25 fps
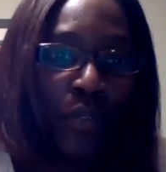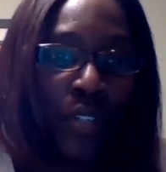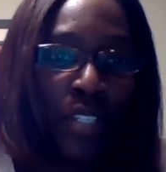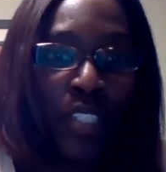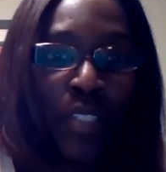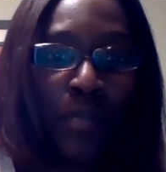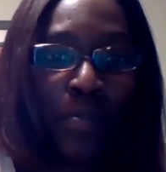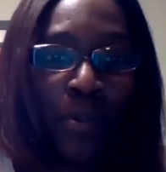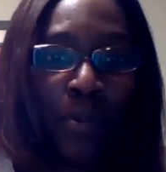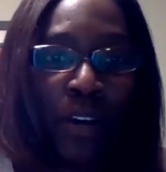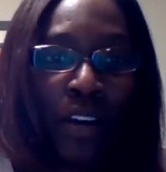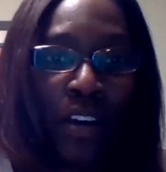
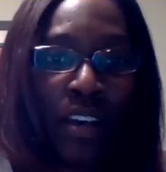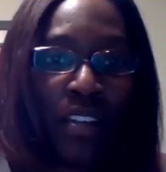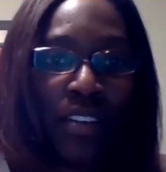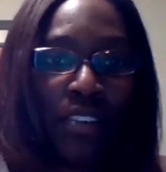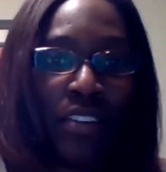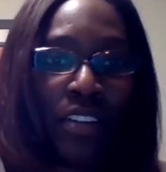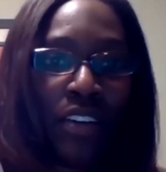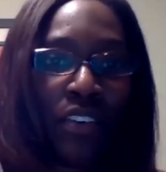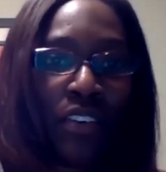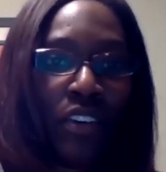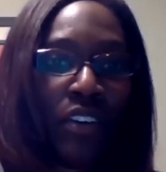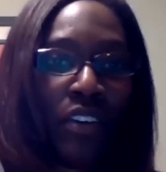
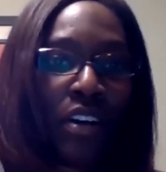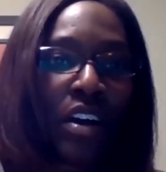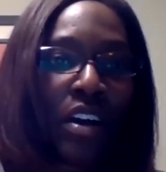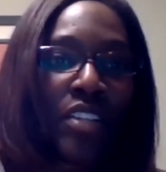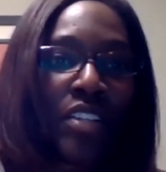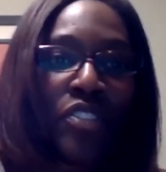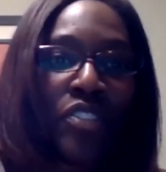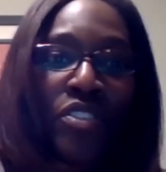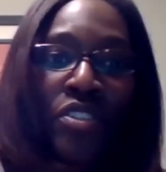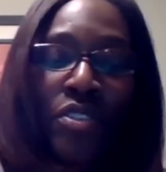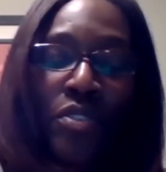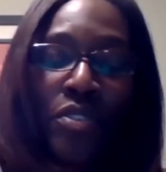respond
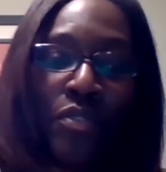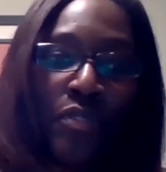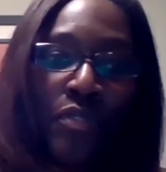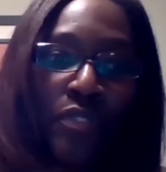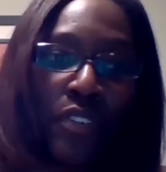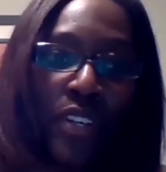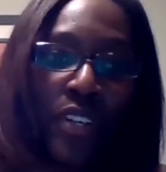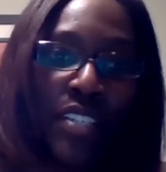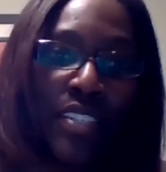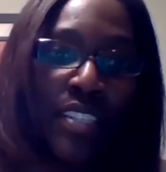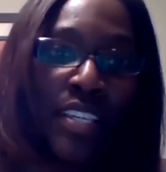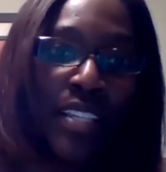on 2
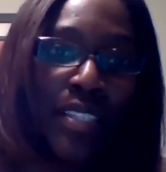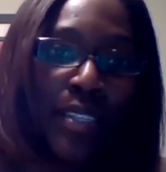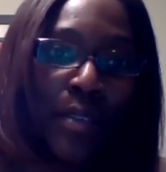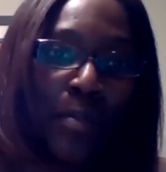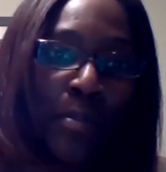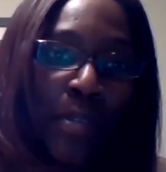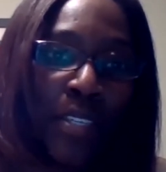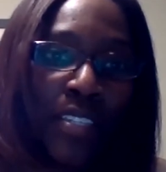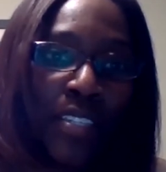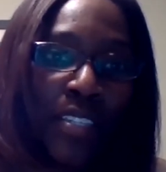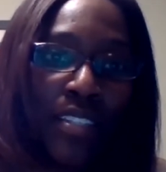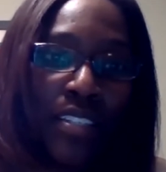fronts, as
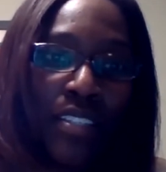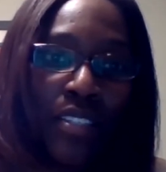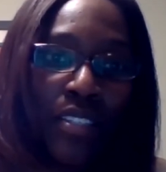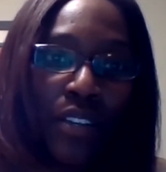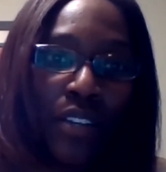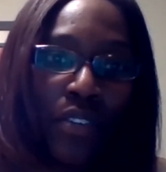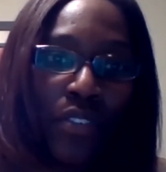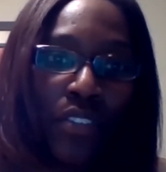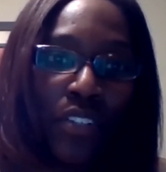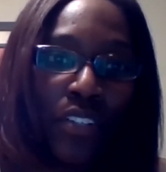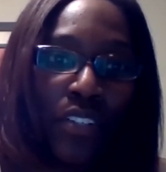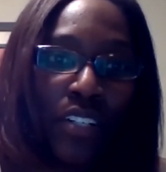a business
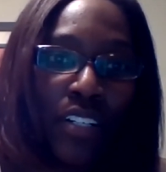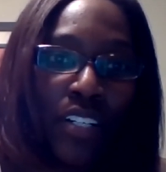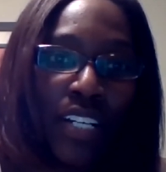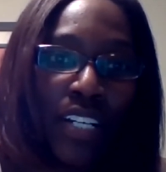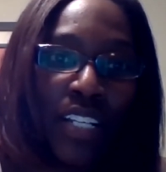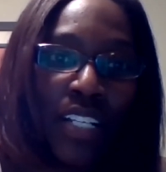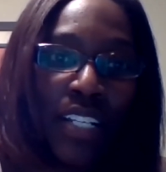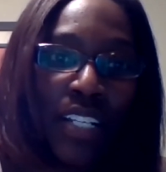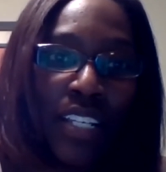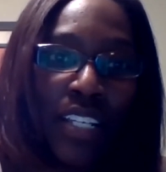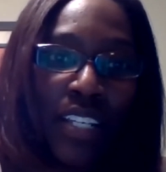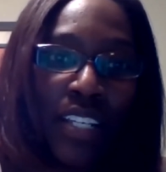owner
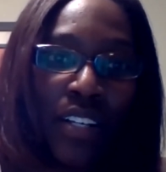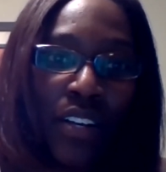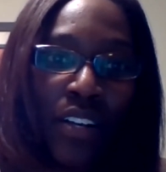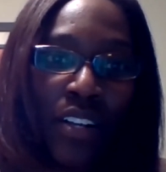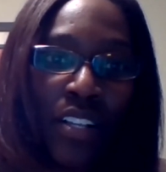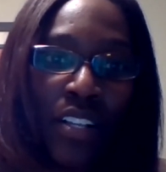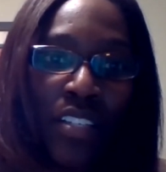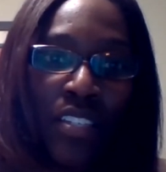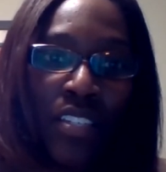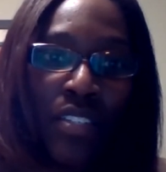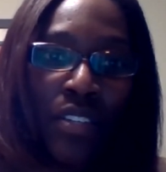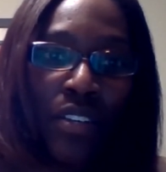and then
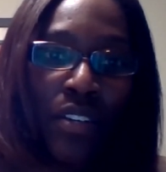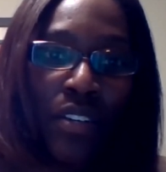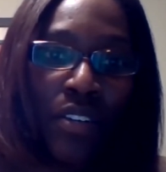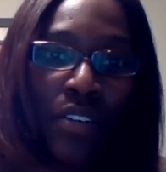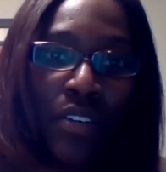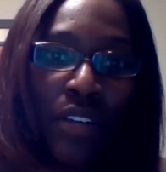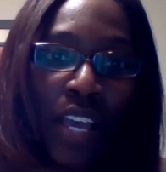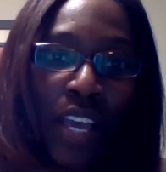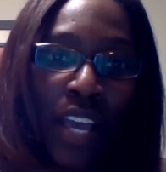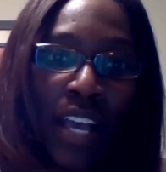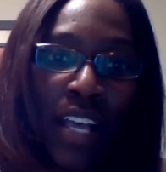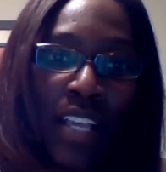
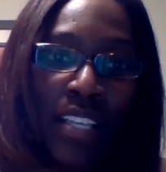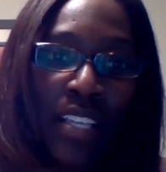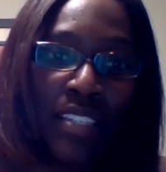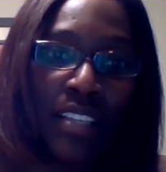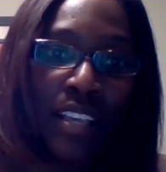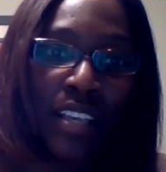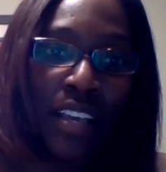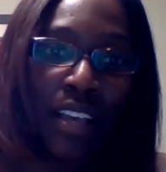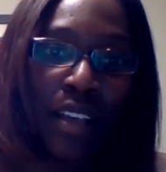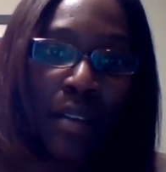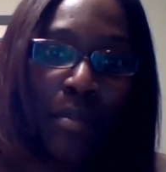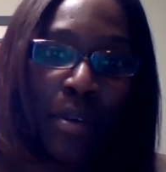also
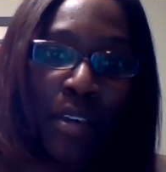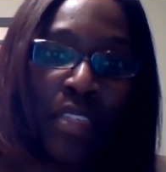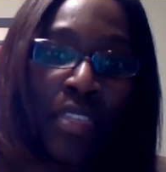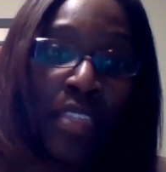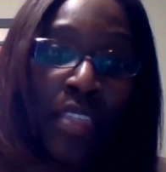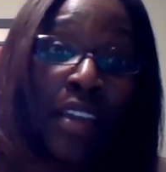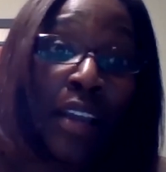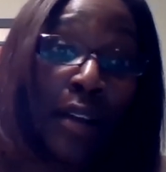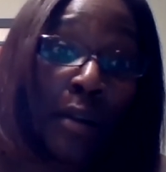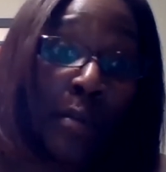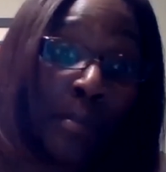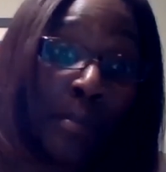as a
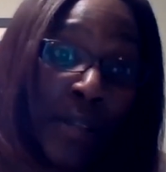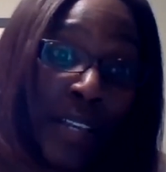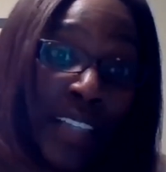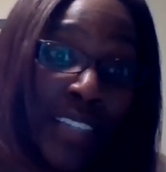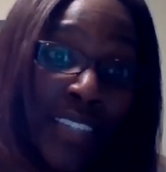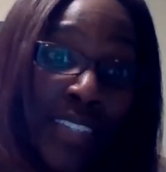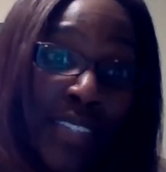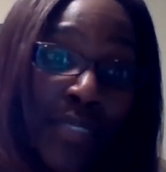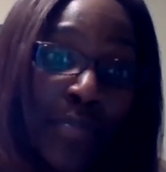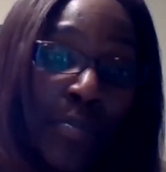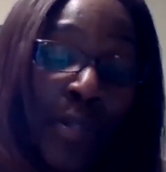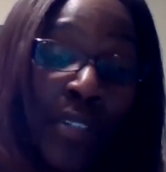
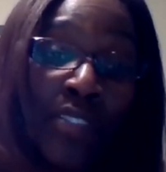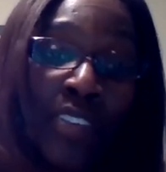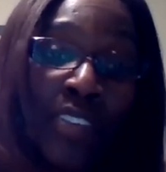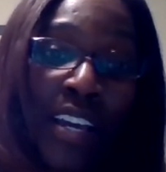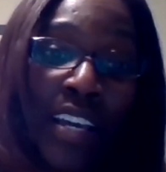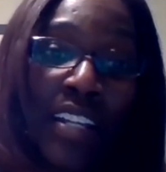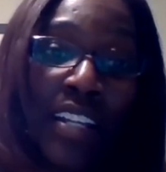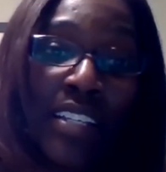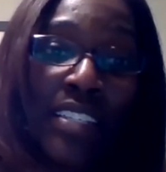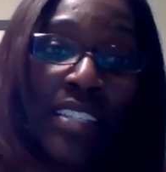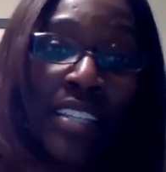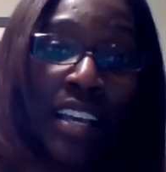therapist
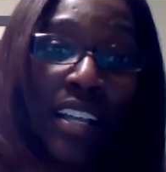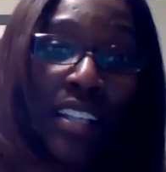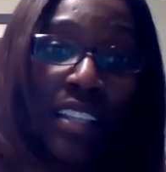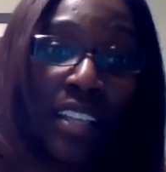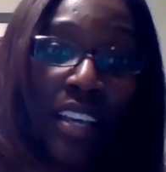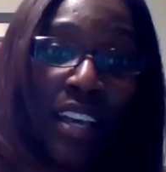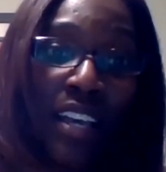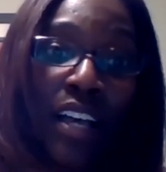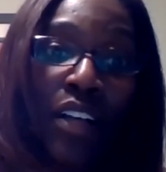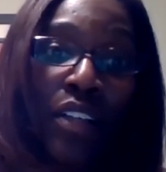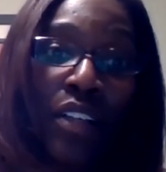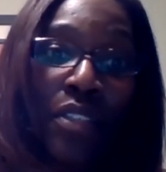providing
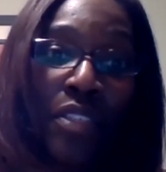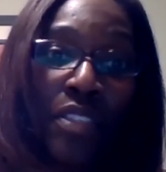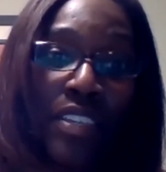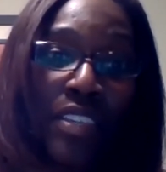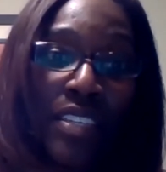telehealth.